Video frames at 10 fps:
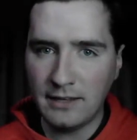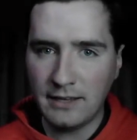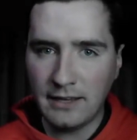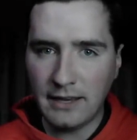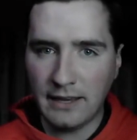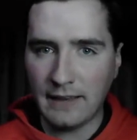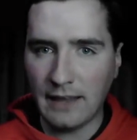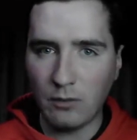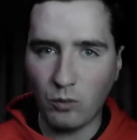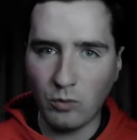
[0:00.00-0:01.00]
and
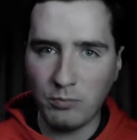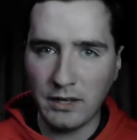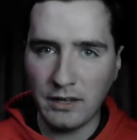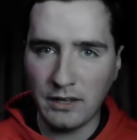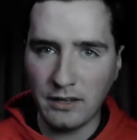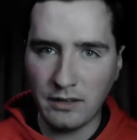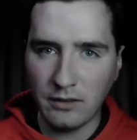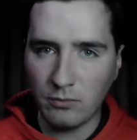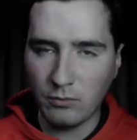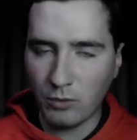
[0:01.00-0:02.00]
that will be
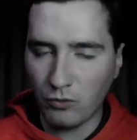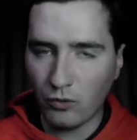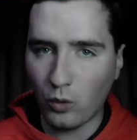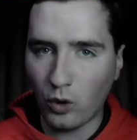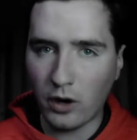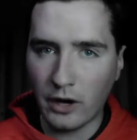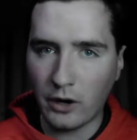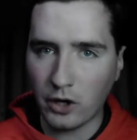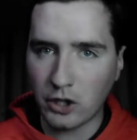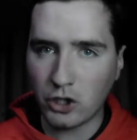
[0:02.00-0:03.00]
before
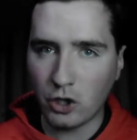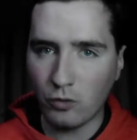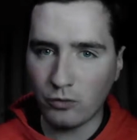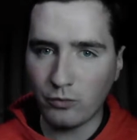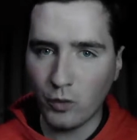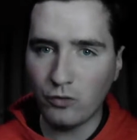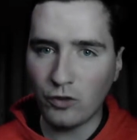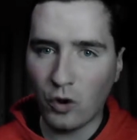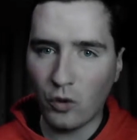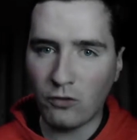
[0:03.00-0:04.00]
Erik Jones moves
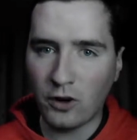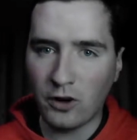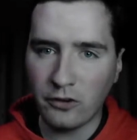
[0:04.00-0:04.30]
over